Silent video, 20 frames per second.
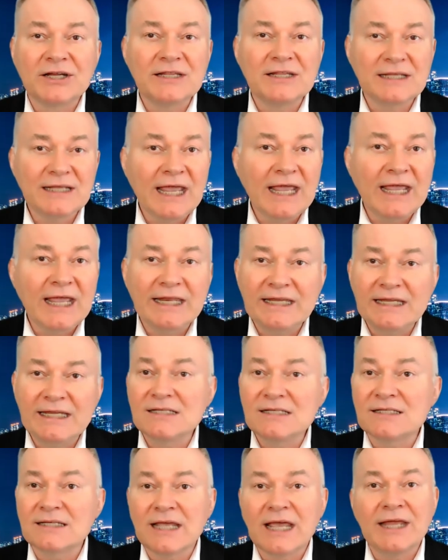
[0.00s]
in the
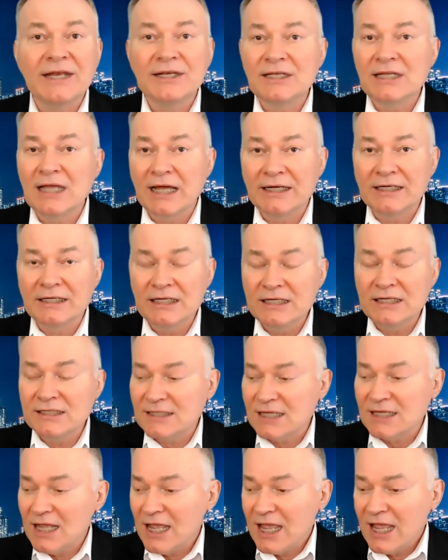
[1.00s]
80s and
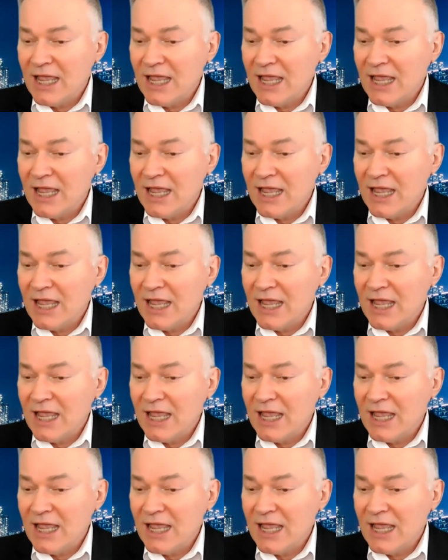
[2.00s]
90s.